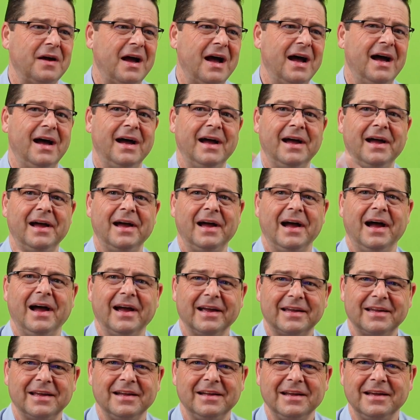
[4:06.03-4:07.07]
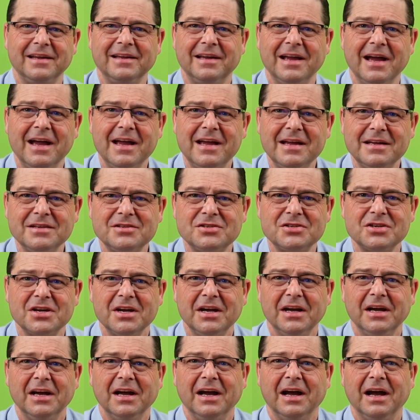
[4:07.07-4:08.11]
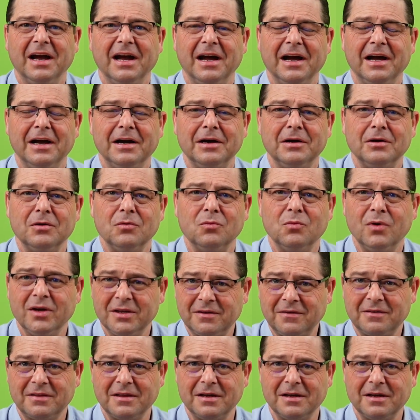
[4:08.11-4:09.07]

I can engage with